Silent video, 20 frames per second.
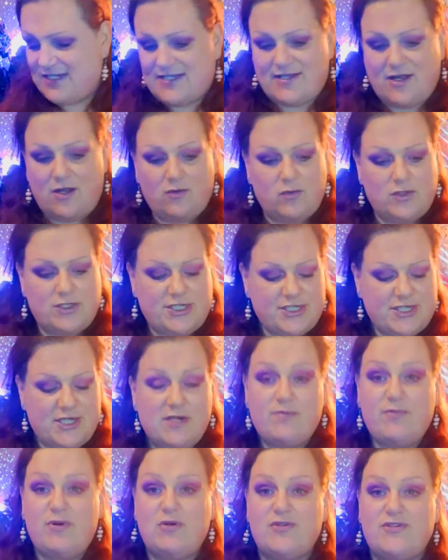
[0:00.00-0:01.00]
So we're just
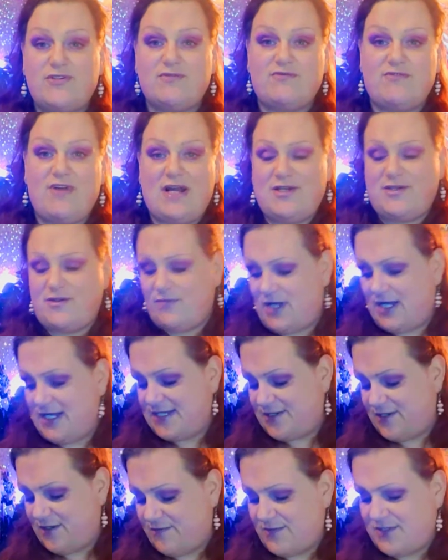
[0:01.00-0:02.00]
gonna pull some random
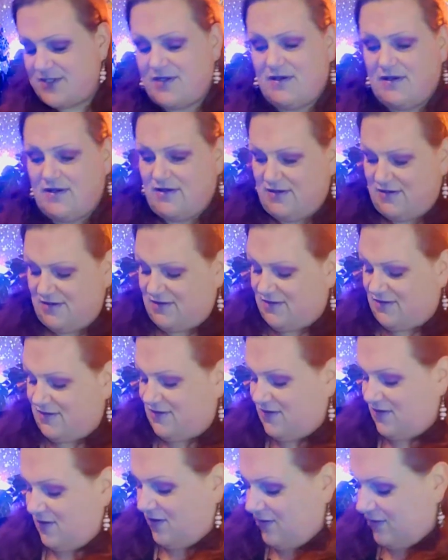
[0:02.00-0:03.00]
items.
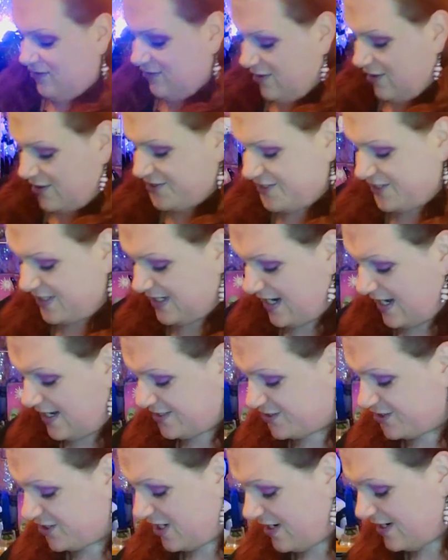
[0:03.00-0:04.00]
Oh, lots of
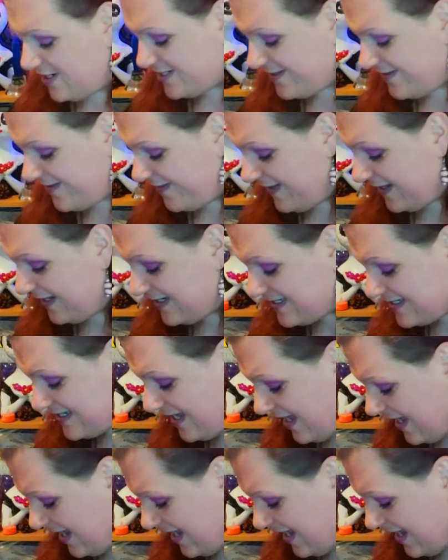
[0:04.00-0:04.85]
glass jars and things.